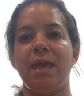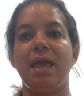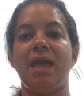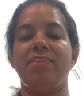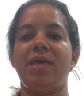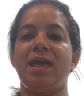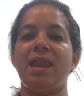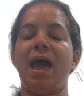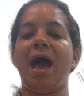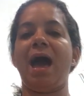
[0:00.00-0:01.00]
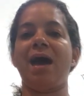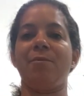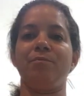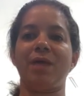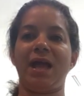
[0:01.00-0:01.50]
and then
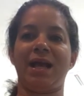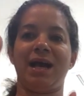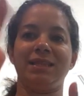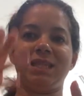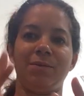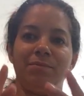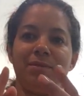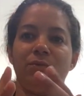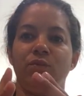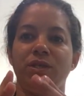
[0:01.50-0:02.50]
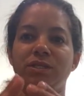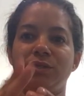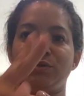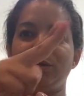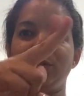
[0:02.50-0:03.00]
I cut them with
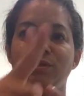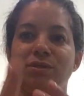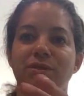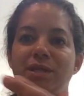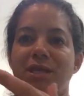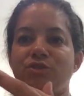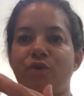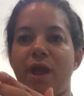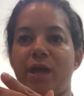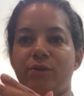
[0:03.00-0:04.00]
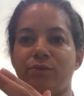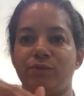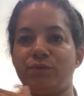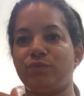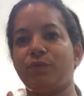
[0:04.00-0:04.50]
scissors in
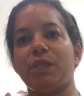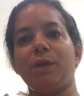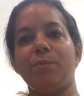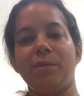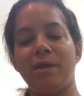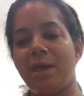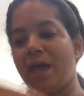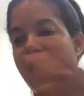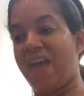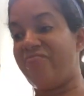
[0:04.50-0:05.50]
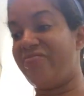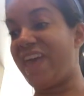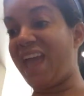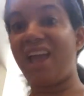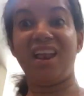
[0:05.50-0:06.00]
triangles for them, and
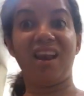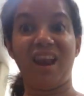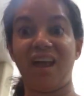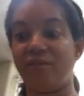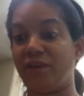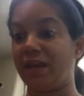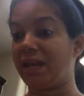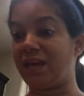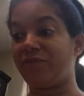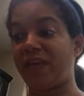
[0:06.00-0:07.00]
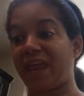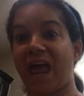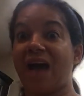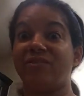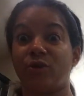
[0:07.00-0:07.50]
they love it. If they can
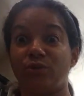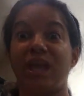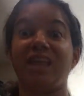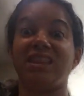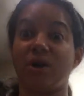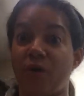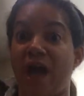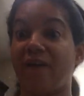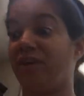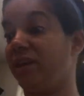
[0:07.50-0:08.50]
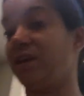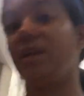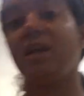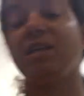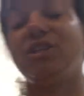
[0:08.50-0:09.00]
have it all day, they'll have it.
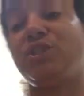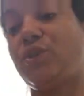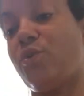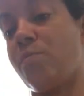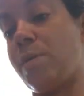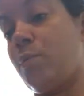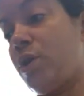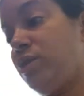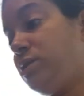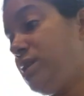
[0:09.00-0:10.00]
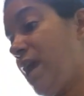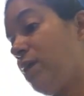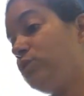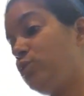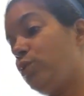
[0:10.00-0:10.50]
So maybe one of this day
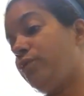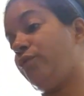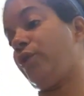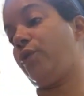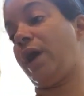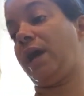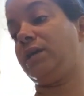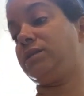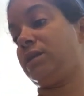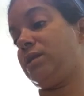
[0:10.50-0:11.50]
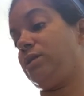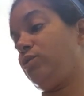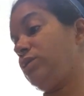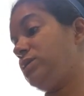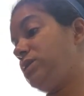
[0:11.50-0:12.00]
I'll do it for you guys, and you
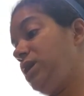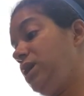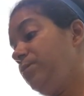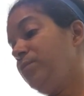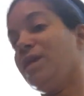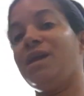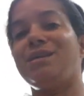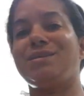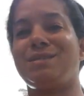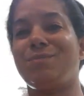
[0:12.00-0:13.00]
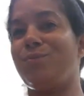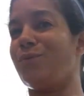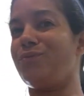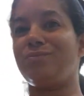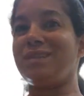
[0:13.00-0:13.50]
can see it's a
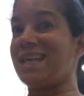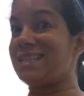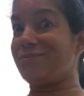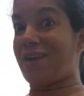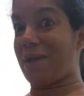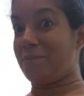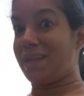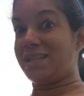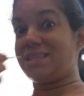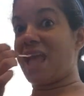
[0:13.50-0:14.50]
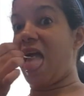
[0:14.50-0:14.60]
simple, less than 5 minutes.